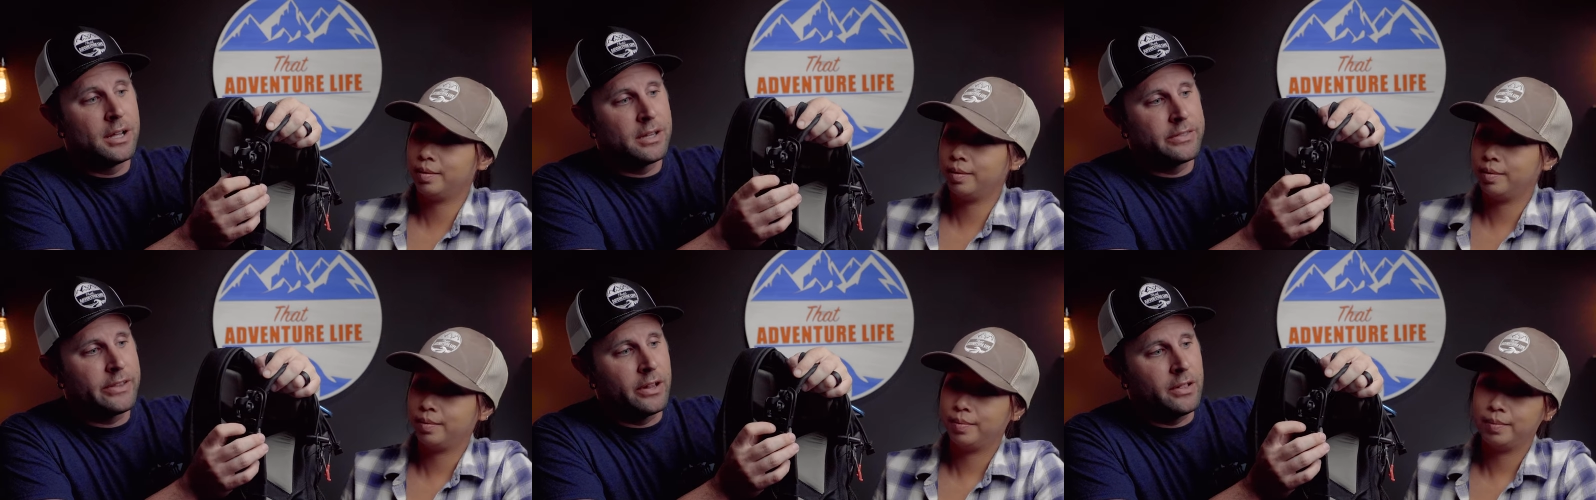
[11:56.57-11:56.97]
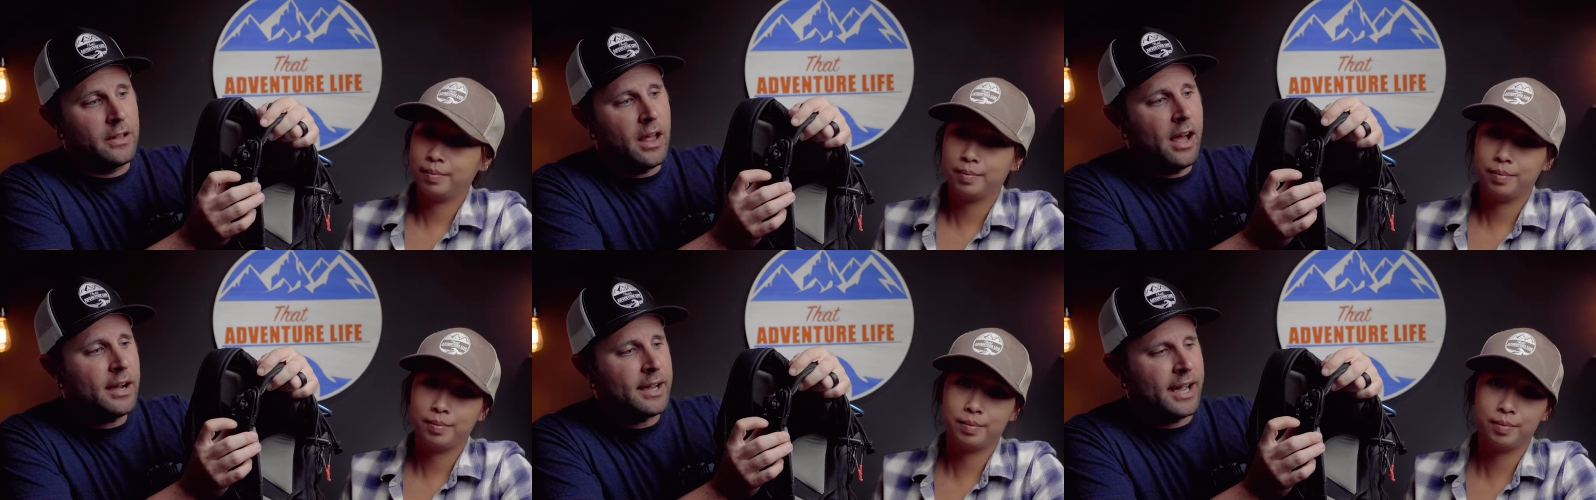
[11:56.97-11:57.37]
Speaker 1: the
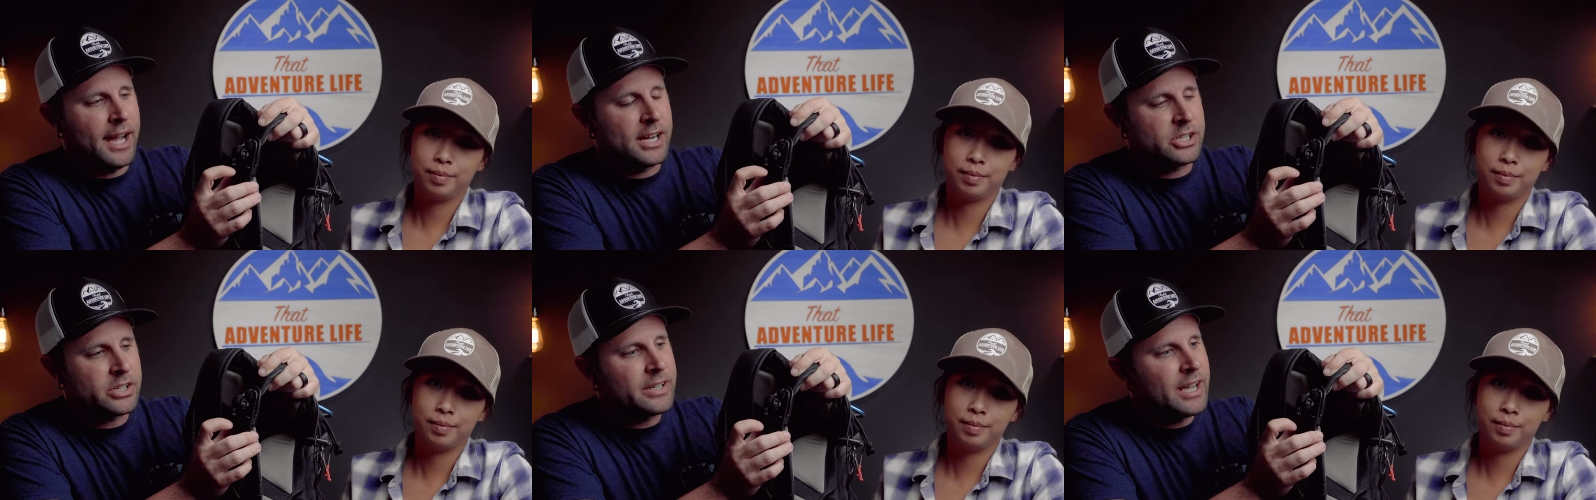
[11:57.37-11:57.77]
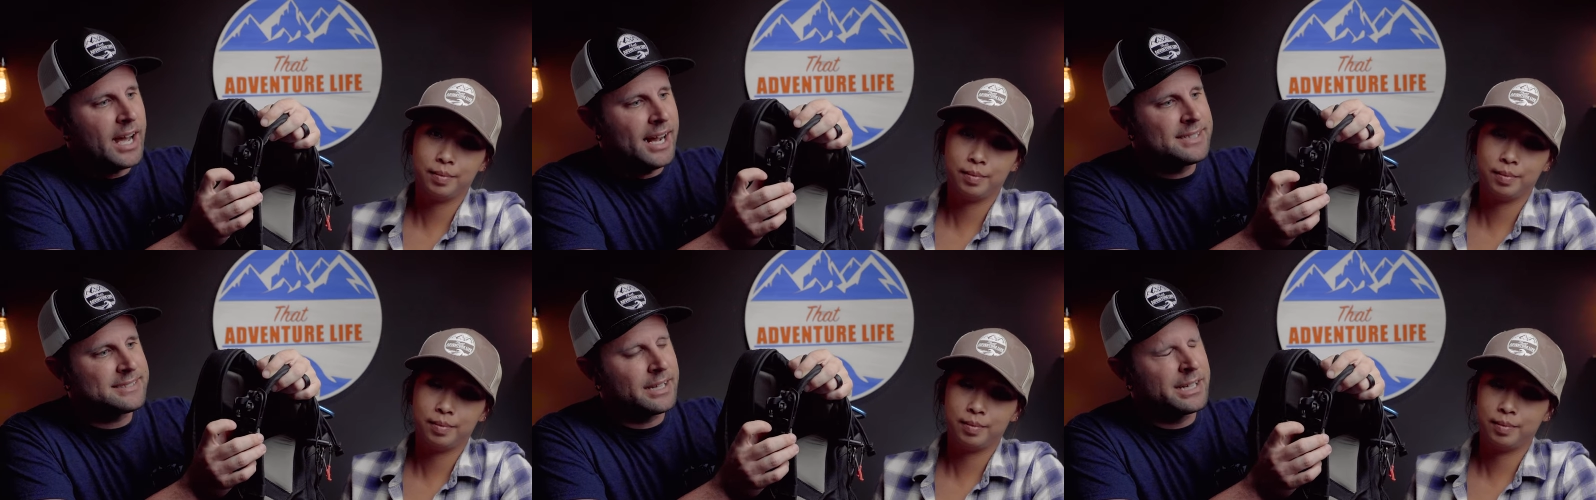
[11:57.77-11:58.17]
lock actually
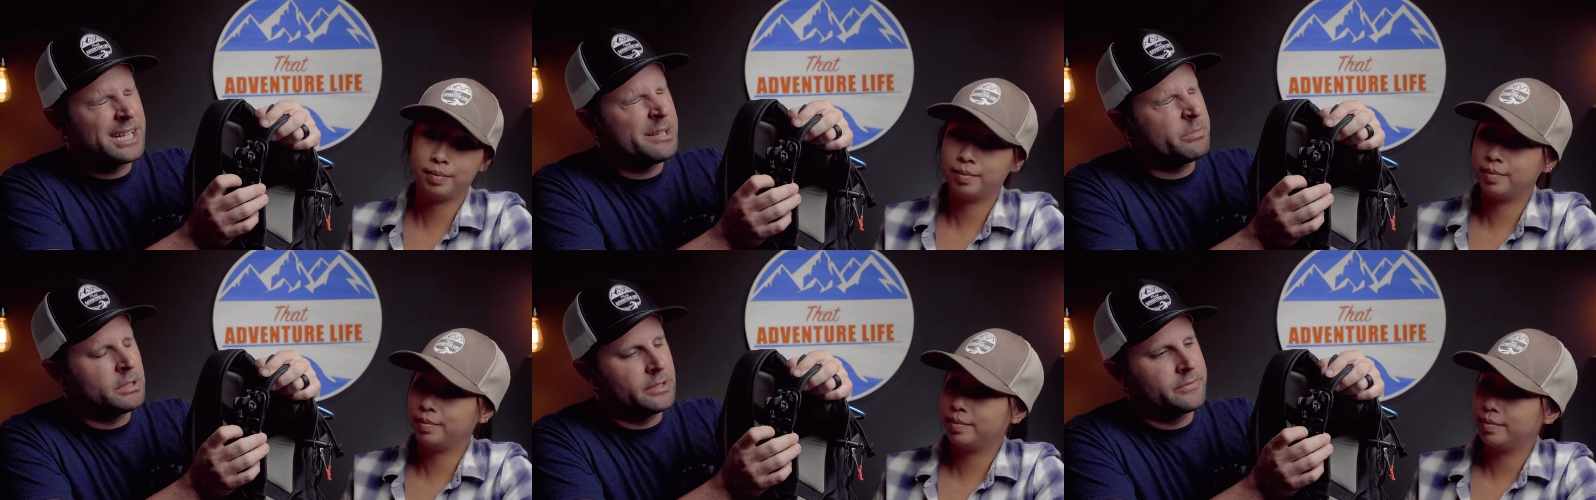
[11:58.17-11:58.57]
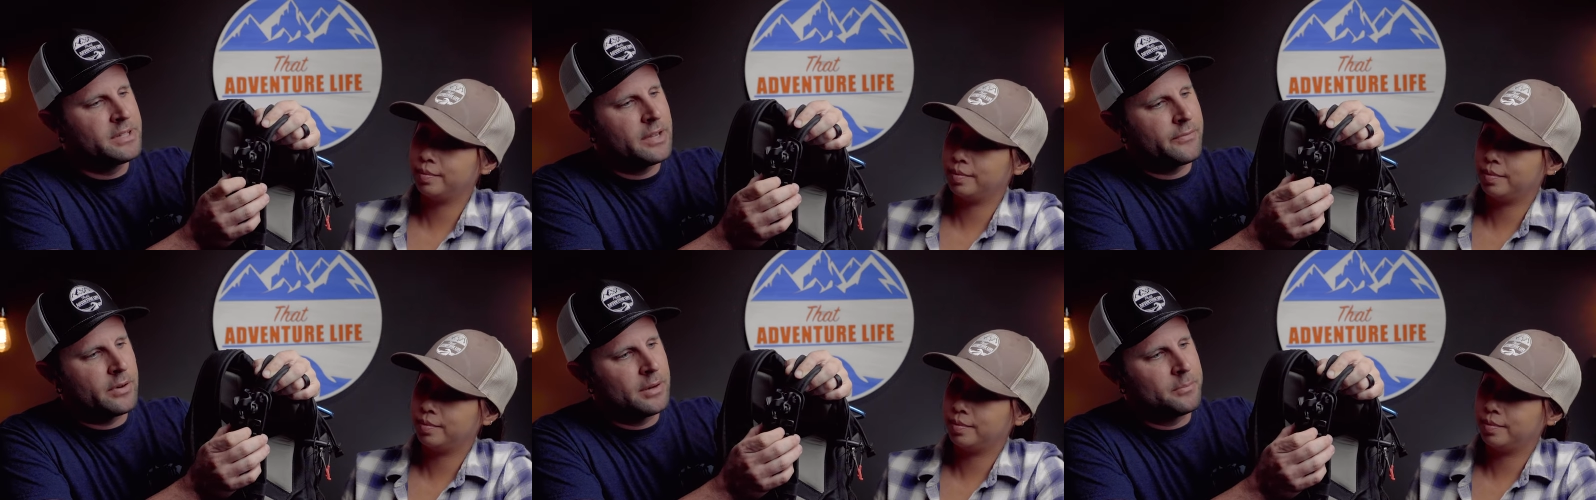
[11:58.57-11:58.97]
has a couple of
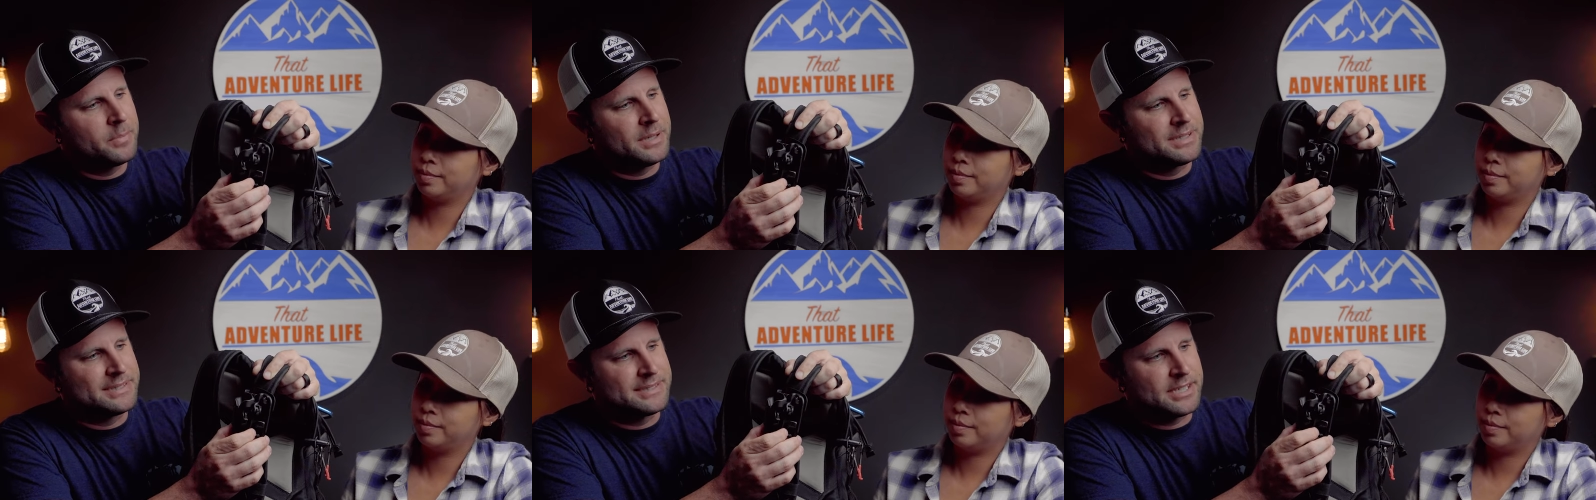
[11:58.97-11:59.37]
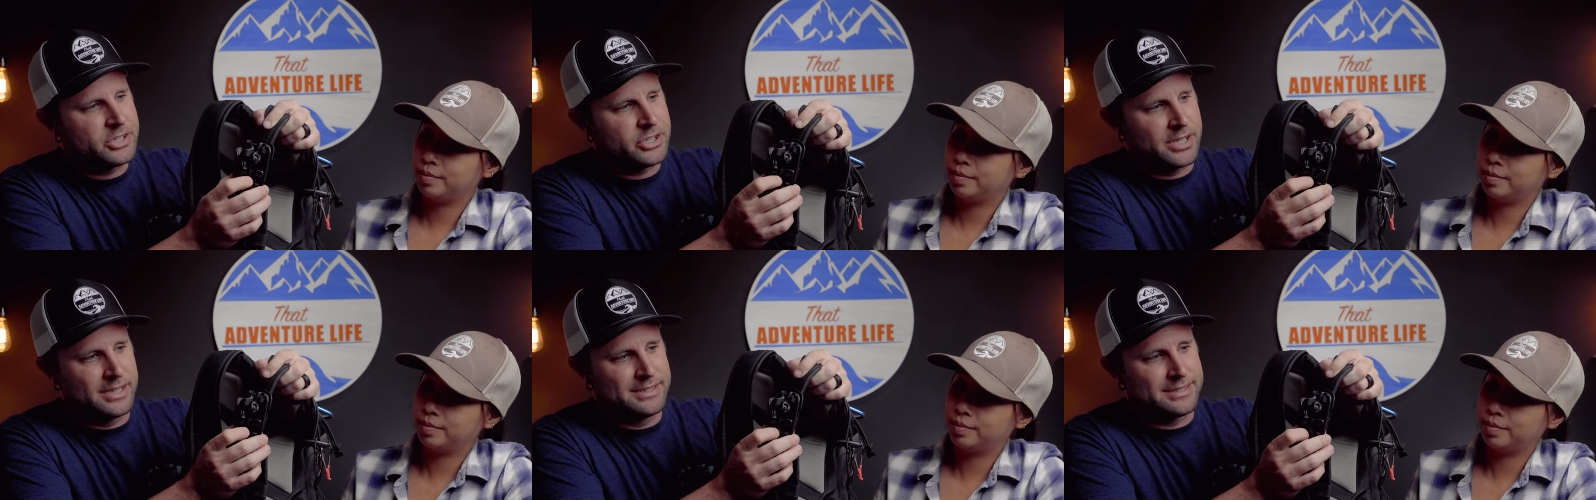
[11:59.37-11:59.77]
different
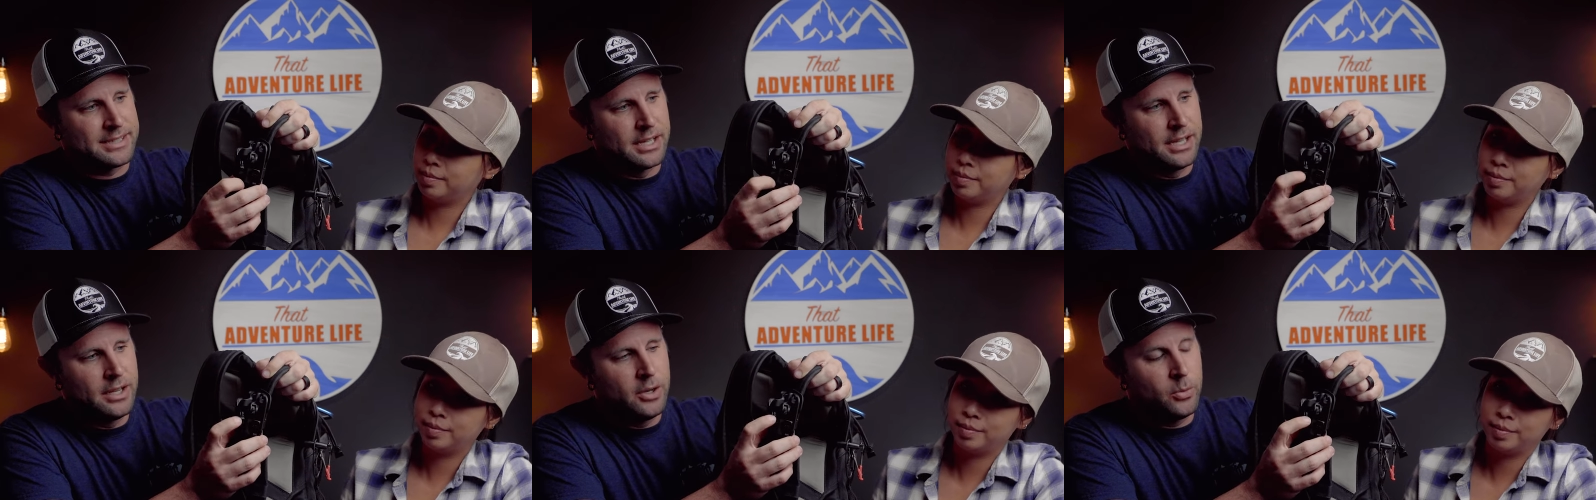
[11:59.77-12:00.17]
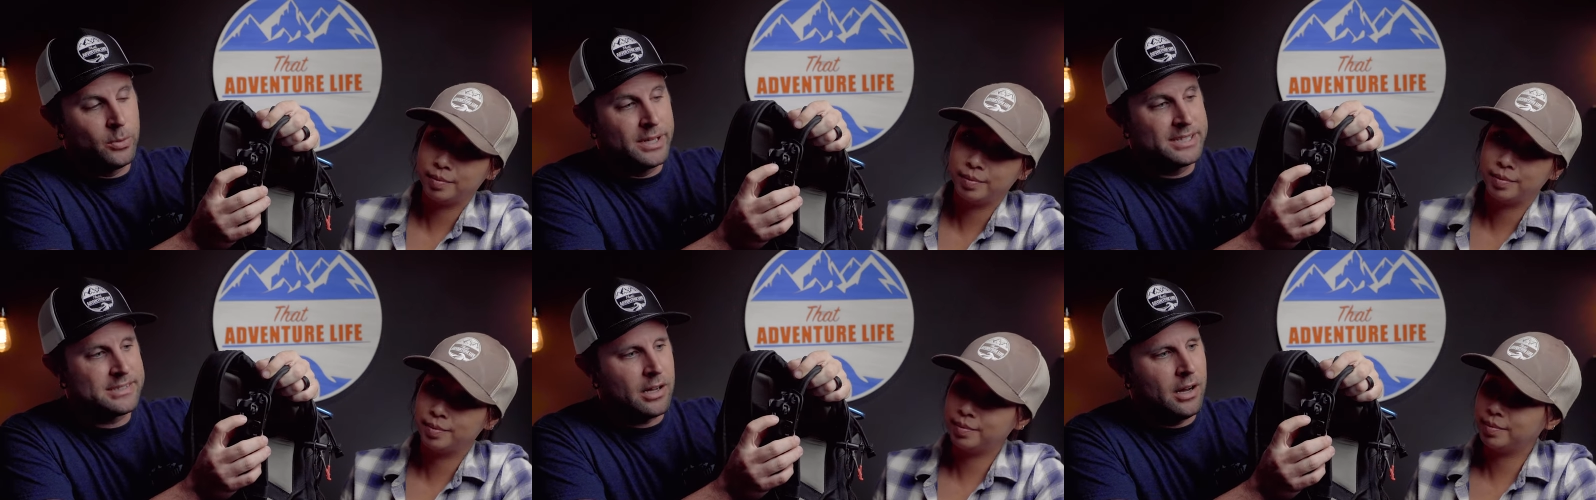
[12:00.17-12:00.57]
positions. When it's